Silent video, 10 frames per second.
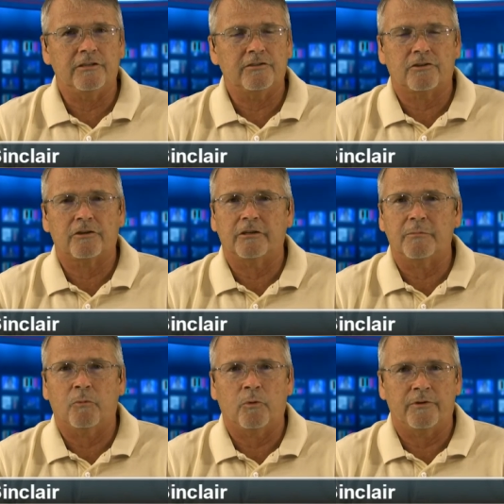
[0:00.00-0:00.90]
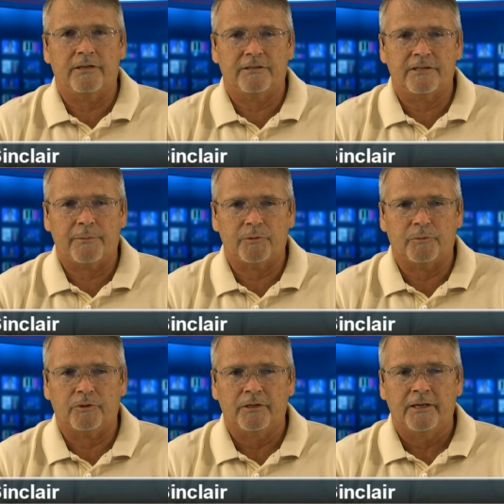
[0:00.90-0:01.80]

and it's certainly more than acceptable.